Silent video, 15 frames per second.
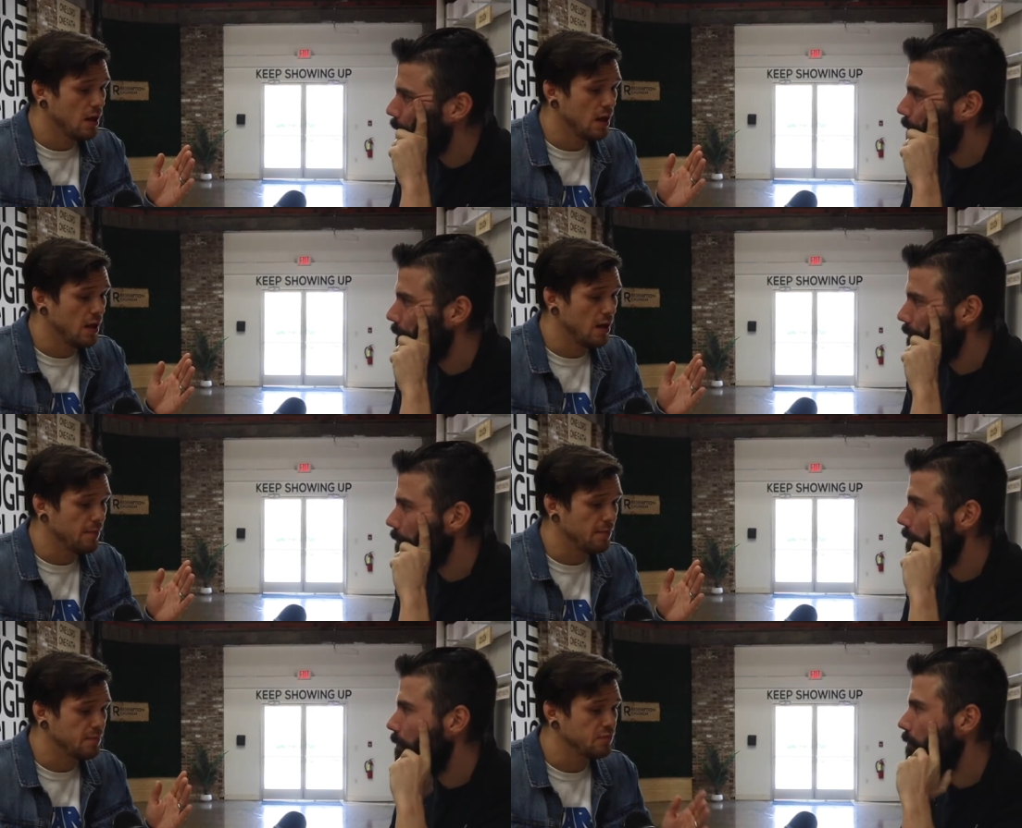
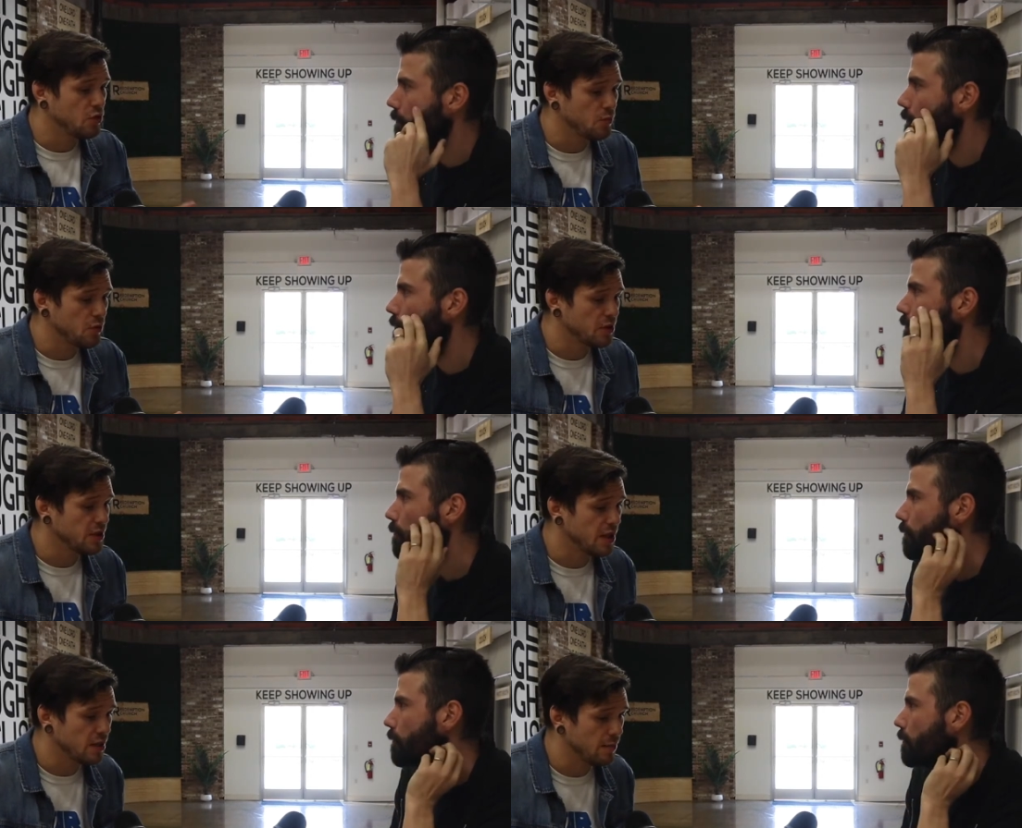Speaker 1: um,
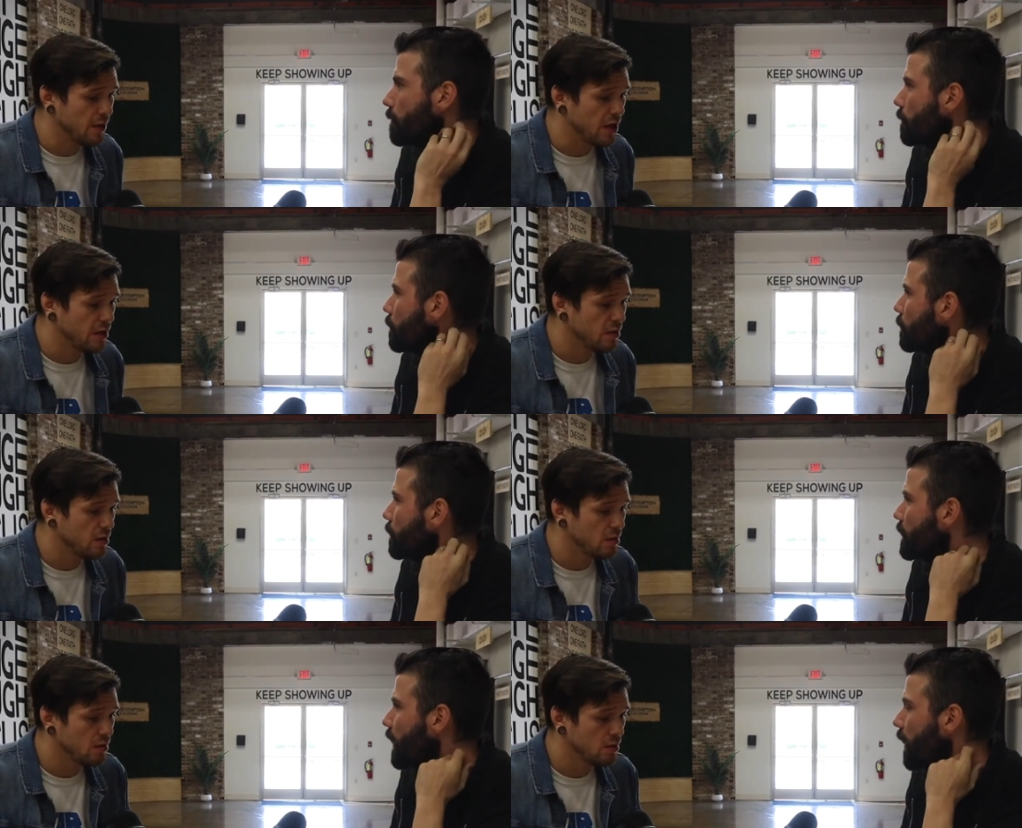super excited about
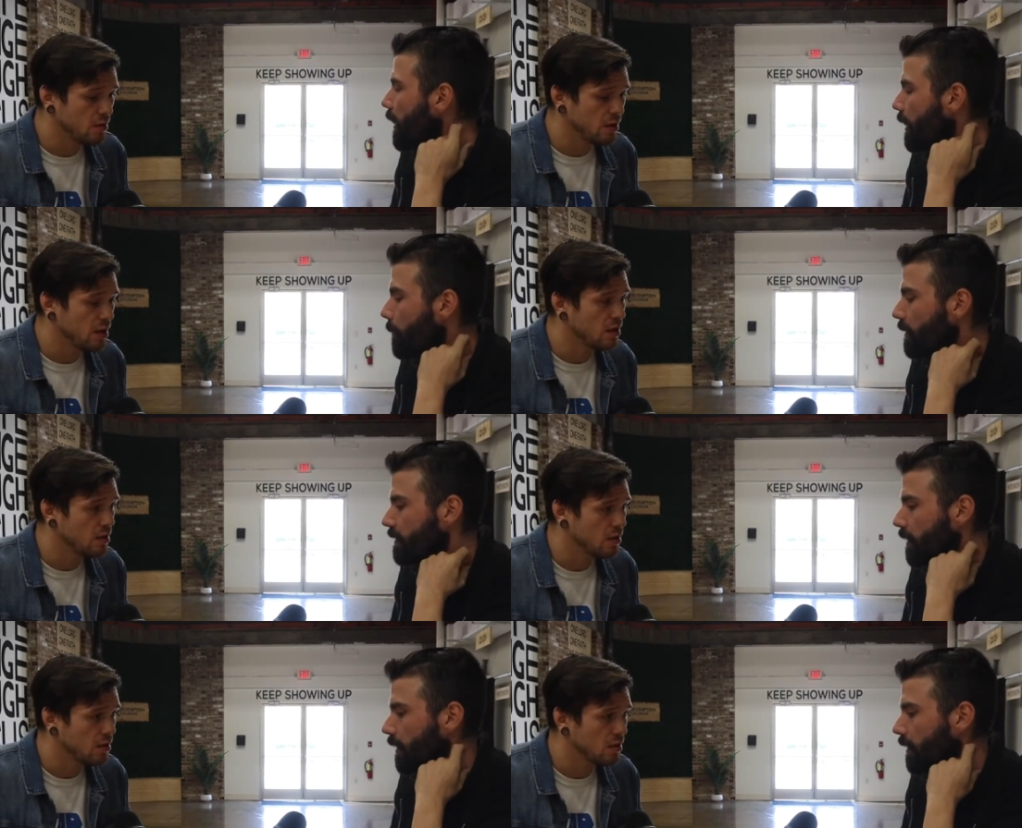it.
Speaker 2: Yeah, and
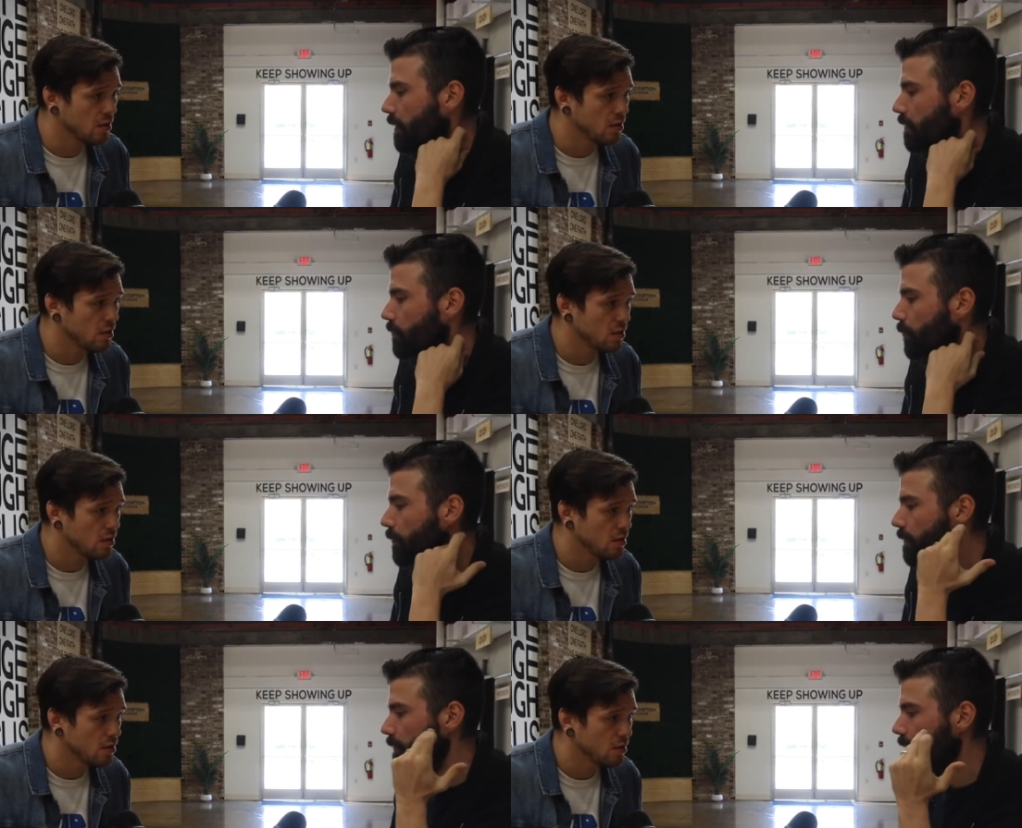I'm excited
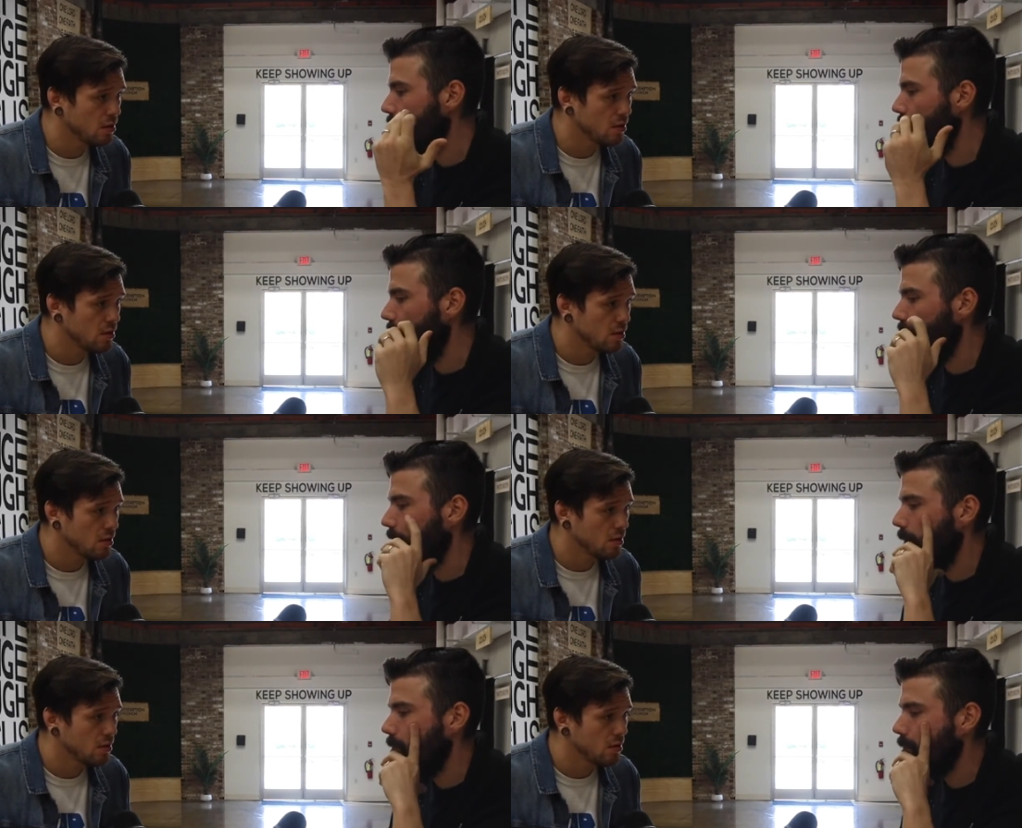because Ruth's going to
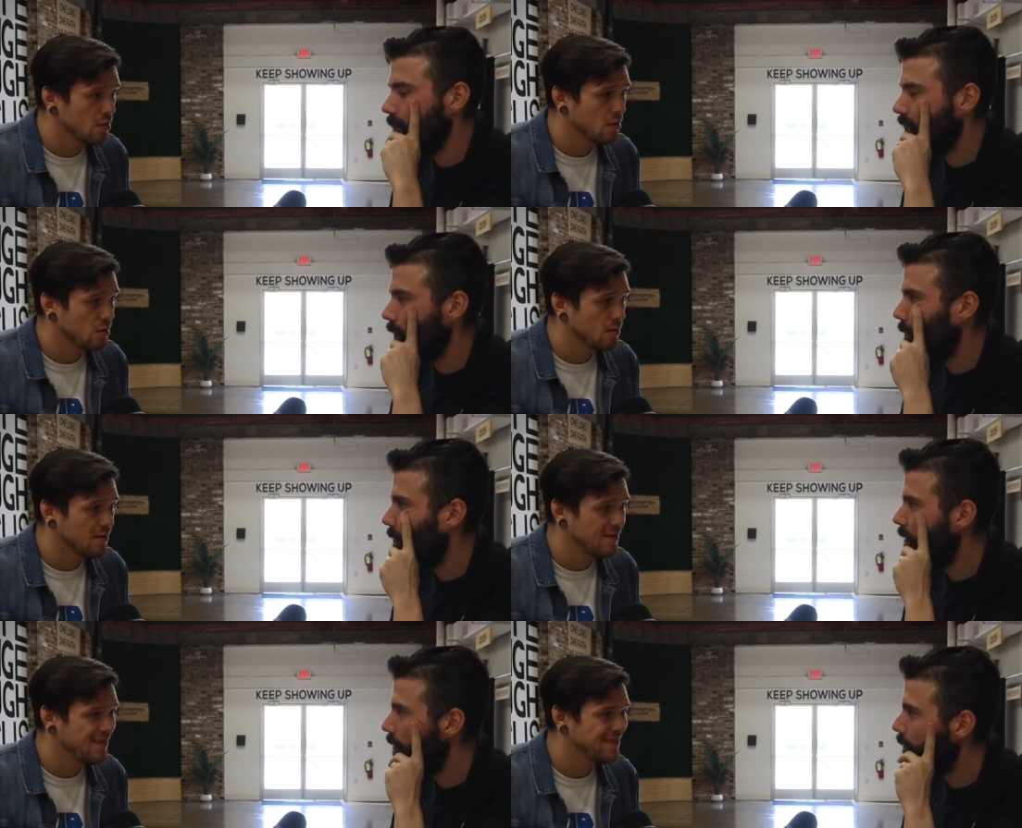be here.
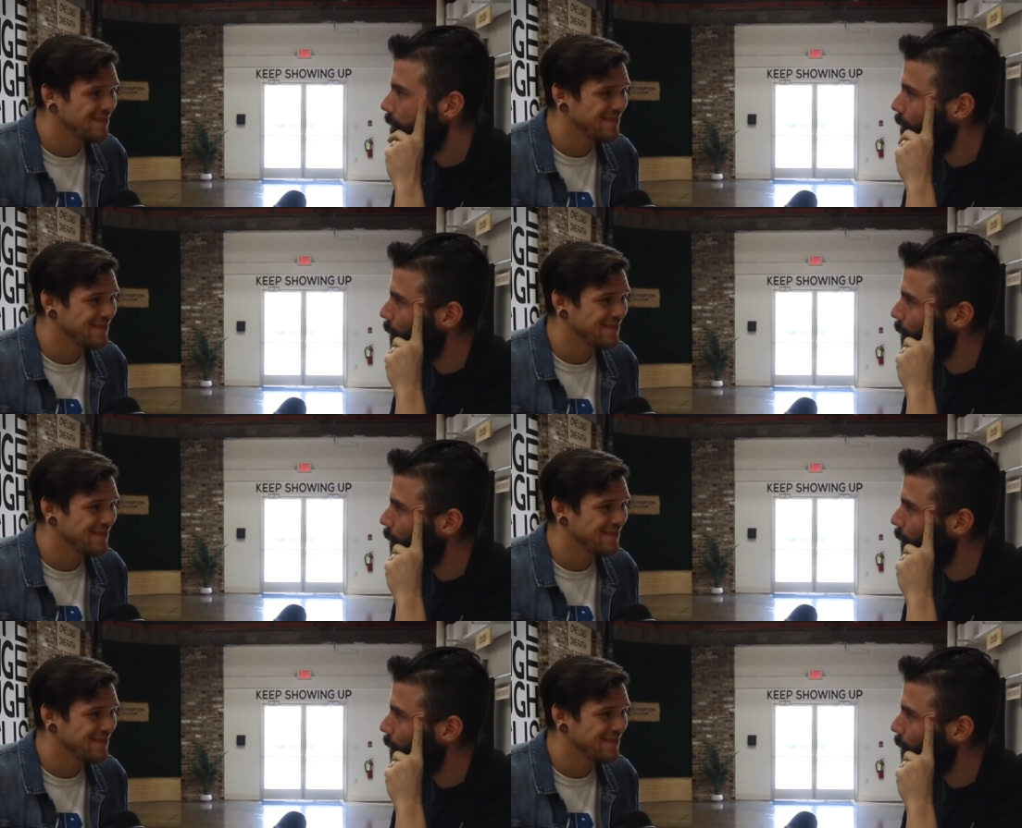So I've been looking